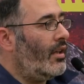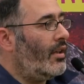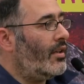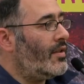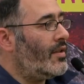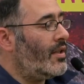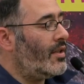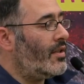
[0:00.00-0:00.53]

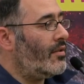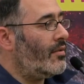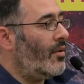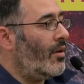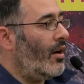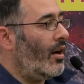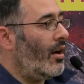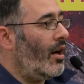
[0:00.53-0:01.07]
consist
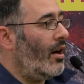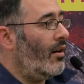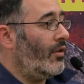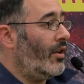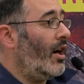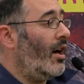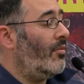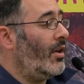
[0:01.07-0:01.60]
of a
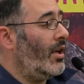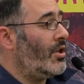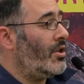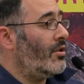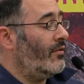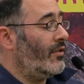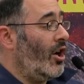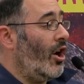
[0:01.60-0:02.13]
combination
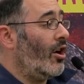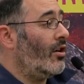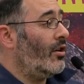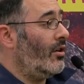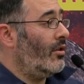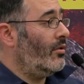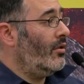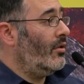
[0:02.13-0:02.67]
of cargo,